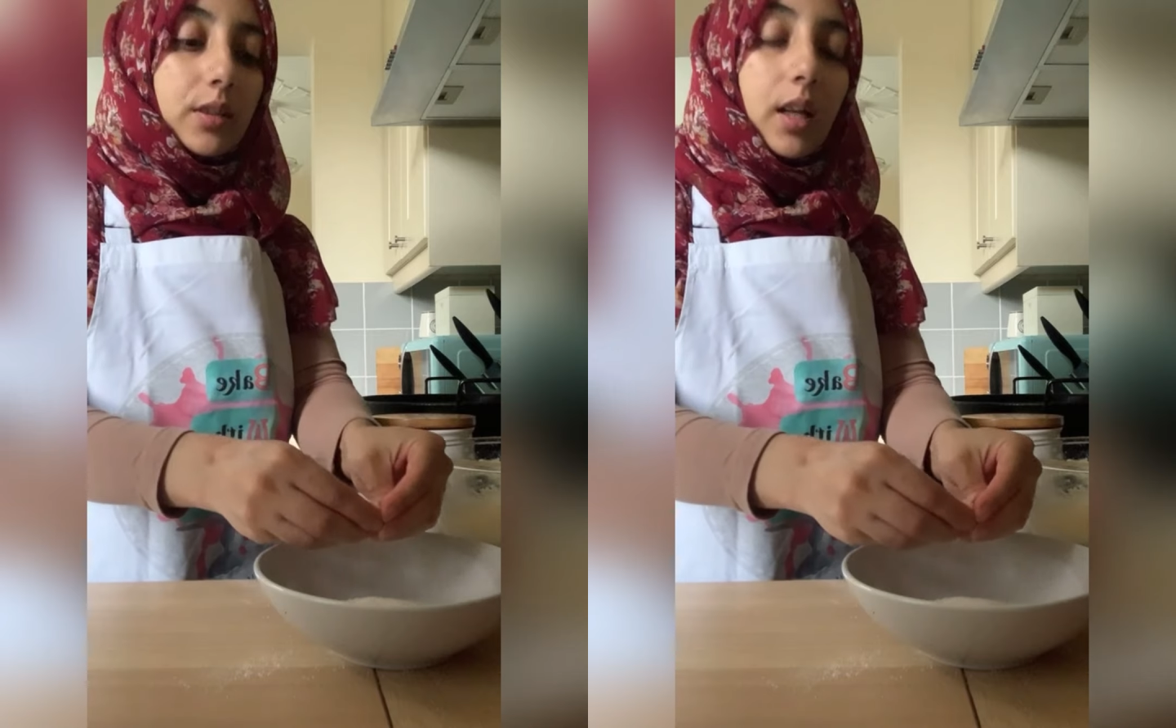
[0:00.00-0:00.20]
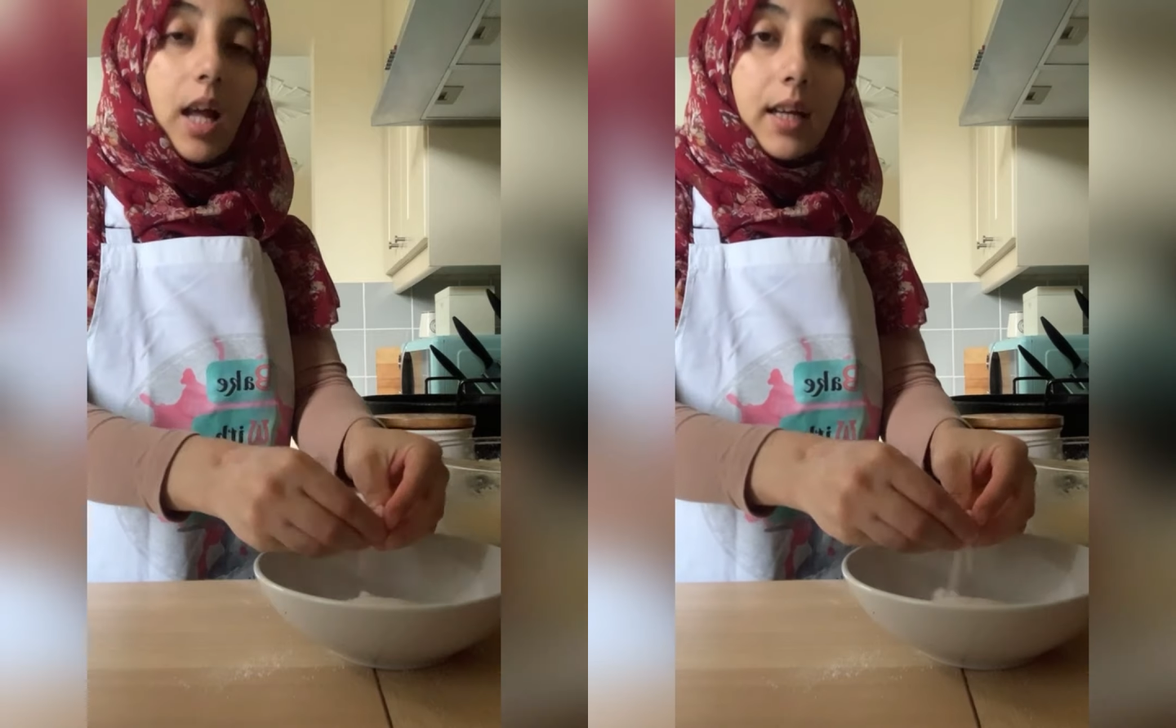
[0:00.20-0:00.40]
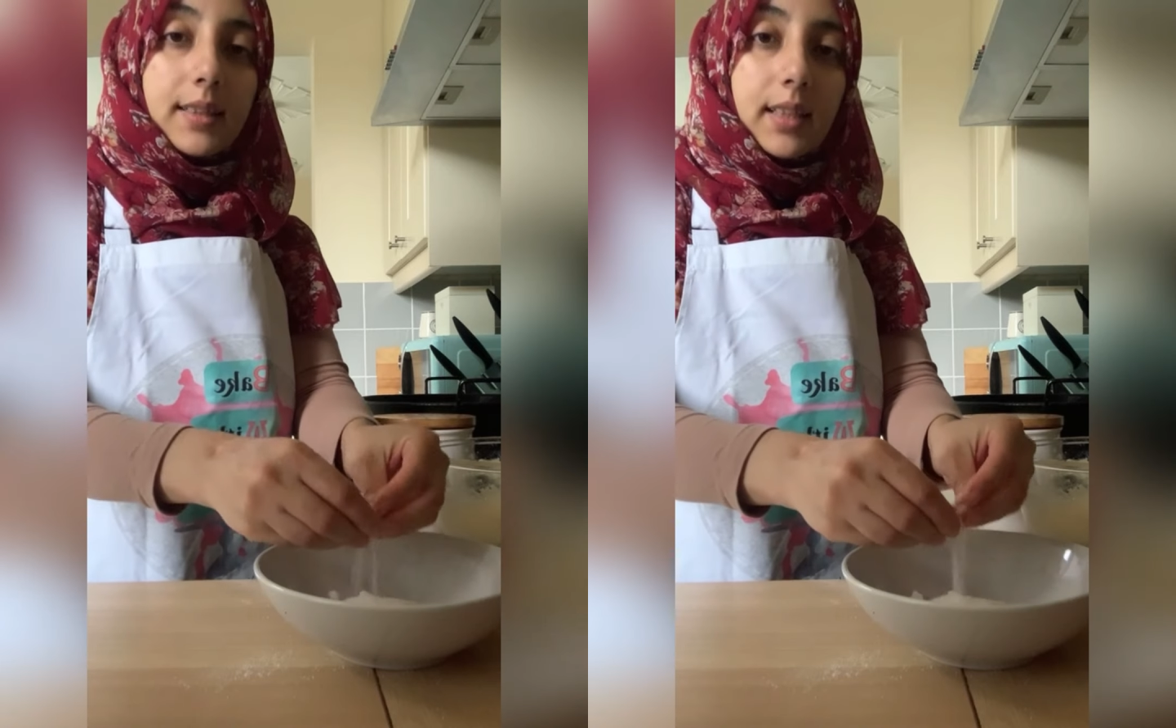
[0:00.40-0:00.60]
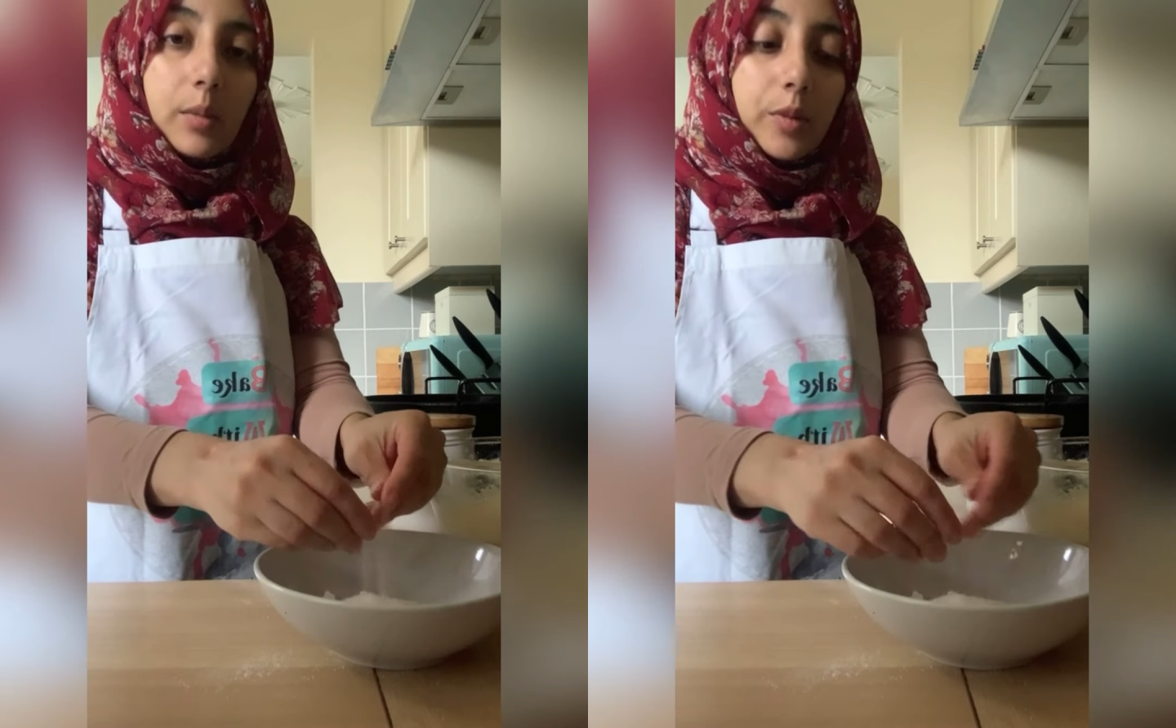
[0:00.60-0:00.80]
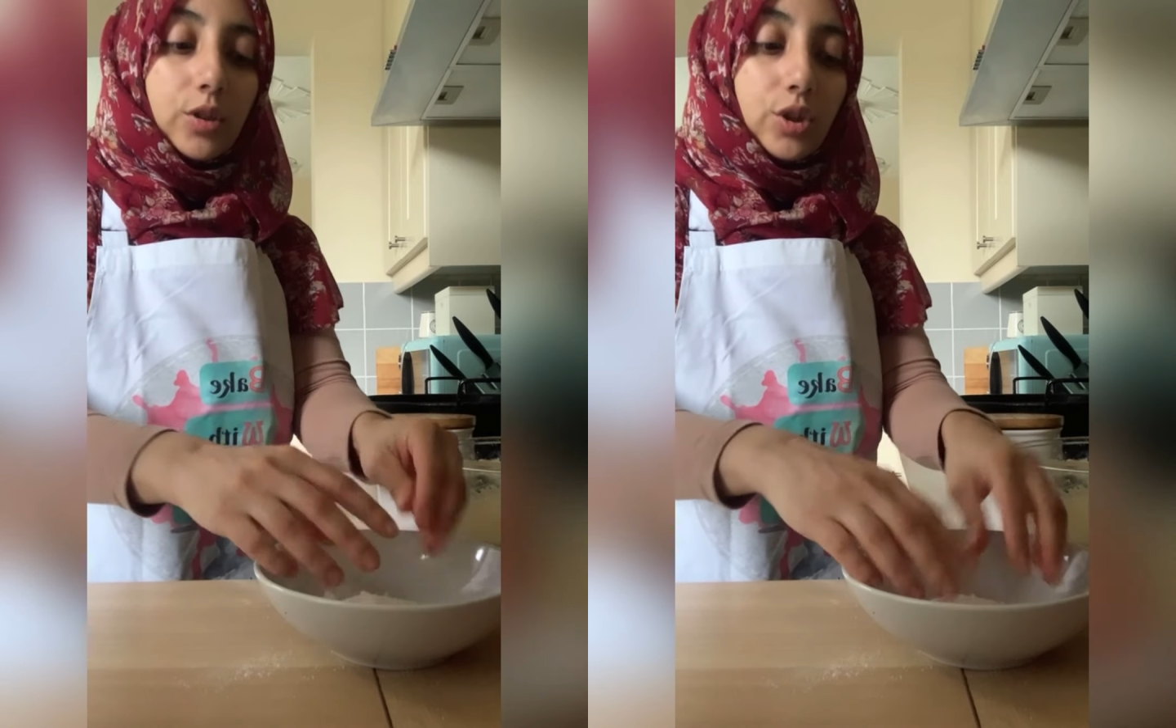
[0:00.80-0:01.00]
like
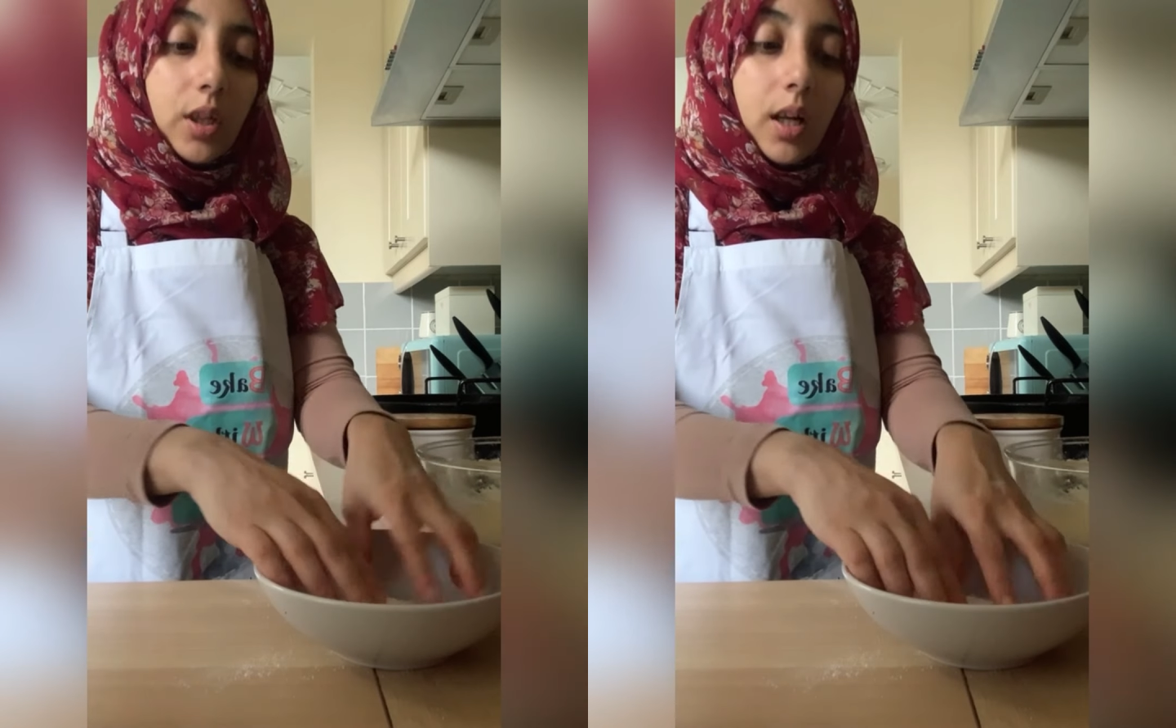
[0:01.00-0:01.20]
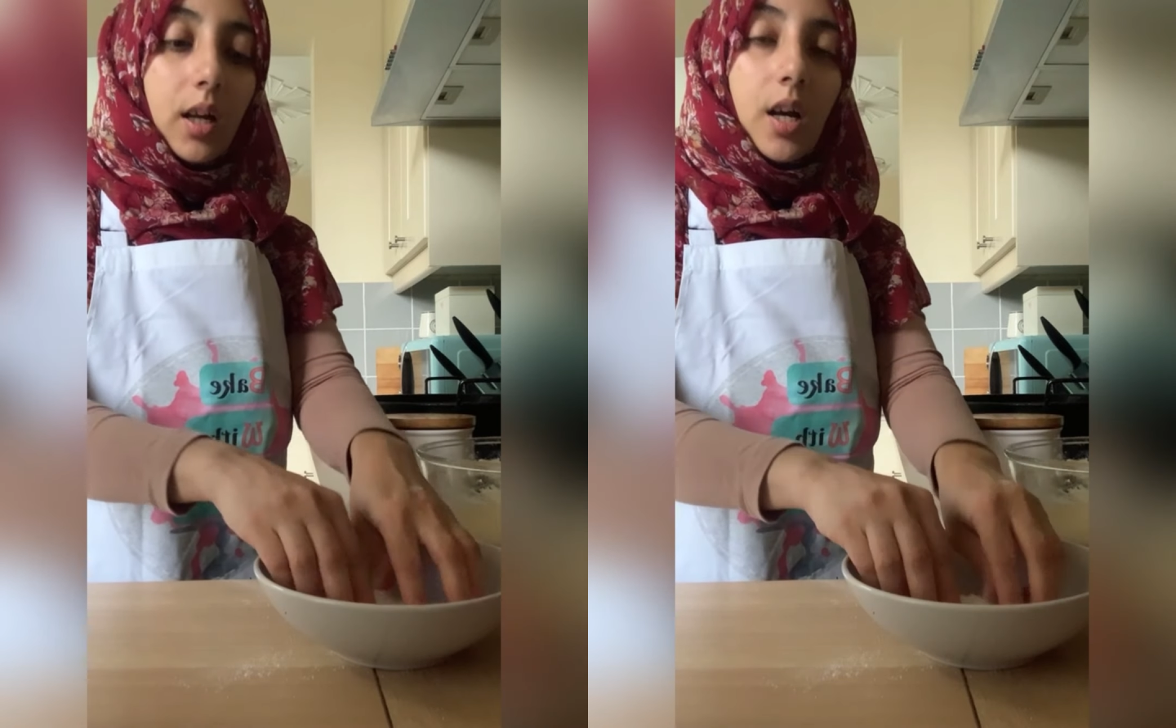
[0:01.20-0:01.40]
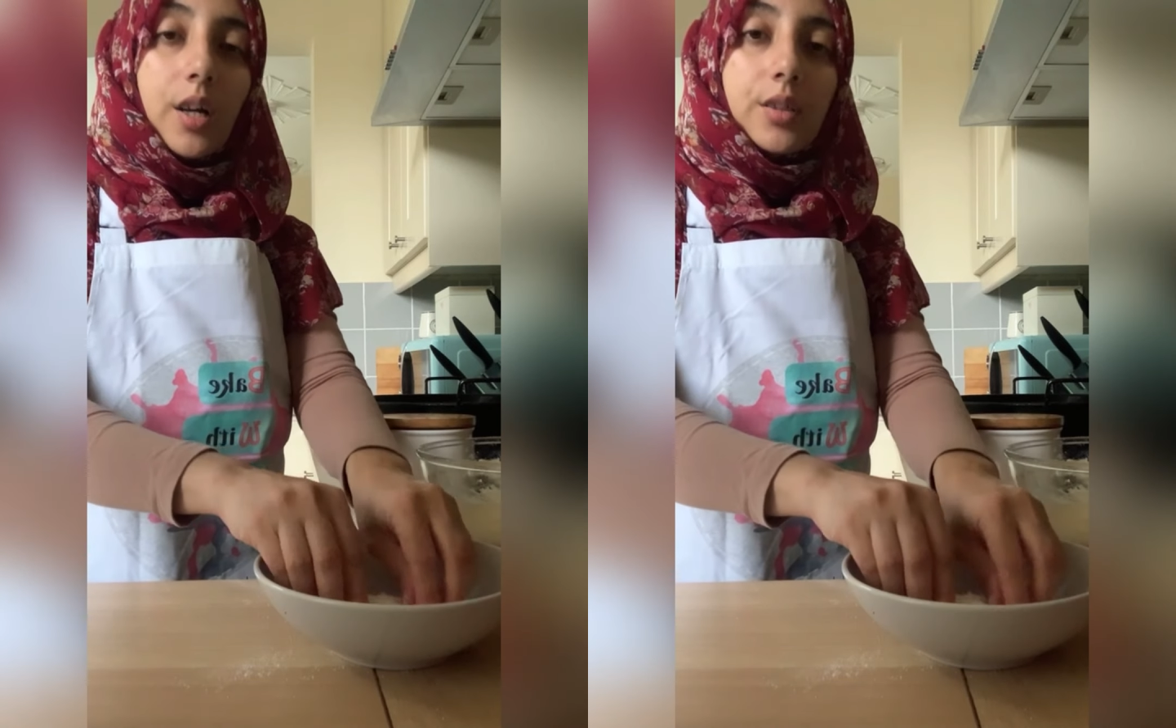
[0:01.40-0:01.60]
cinnamon sugar,